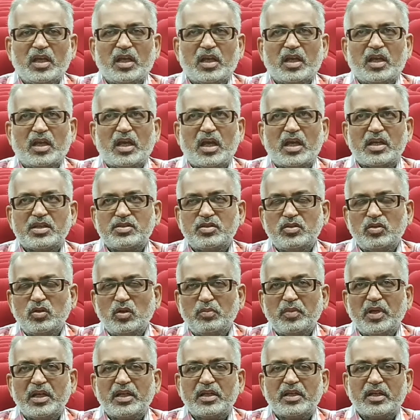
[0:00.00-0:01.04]

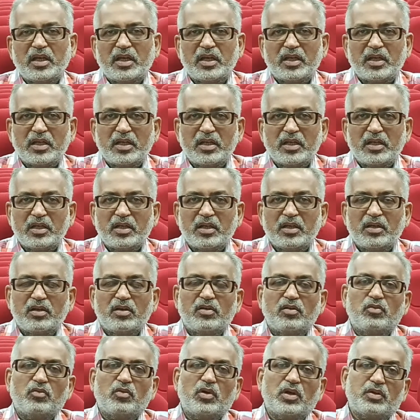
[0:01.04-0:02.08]
Carcinoma tongue,
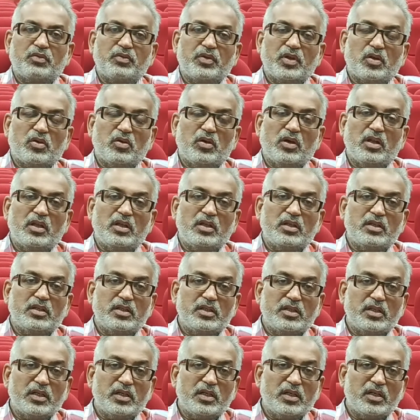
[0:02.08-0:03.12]
what we call
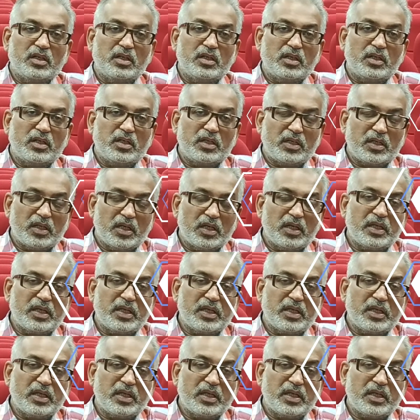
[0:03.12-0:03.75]
the tongue